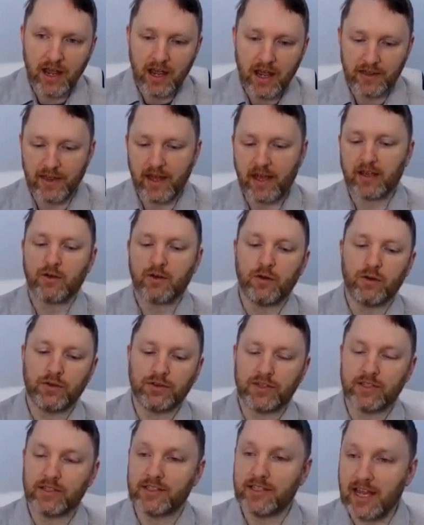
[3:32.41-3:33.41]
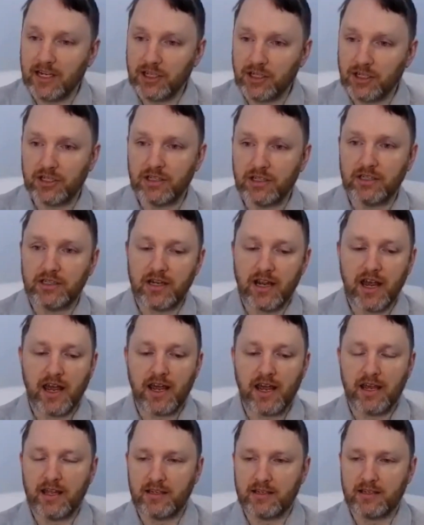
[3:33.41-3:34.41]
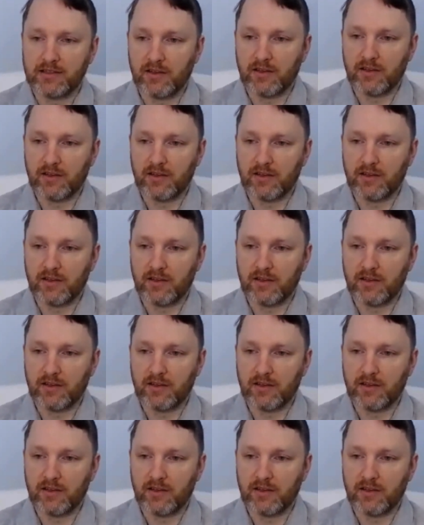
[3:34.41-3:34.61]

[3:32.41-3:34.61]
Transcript: And that causes tension and